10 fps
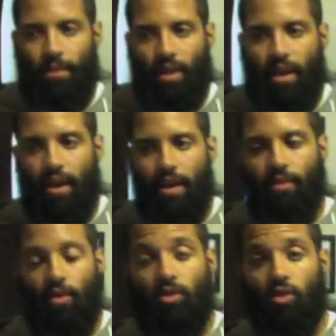and
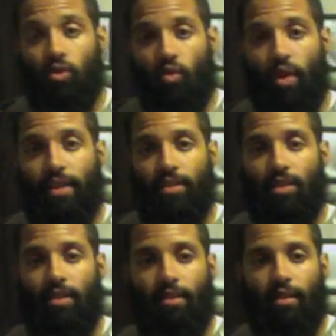also grains
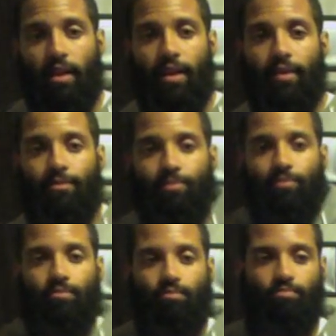and, and
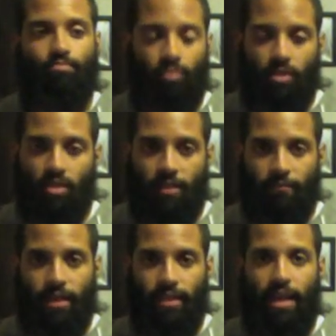stuff
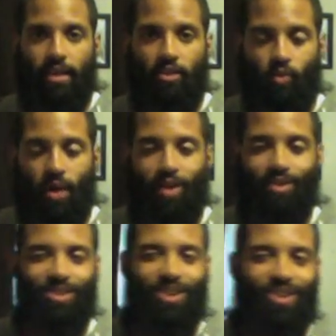like that as well.
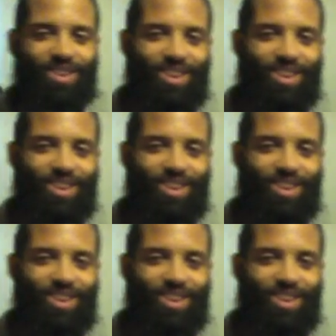So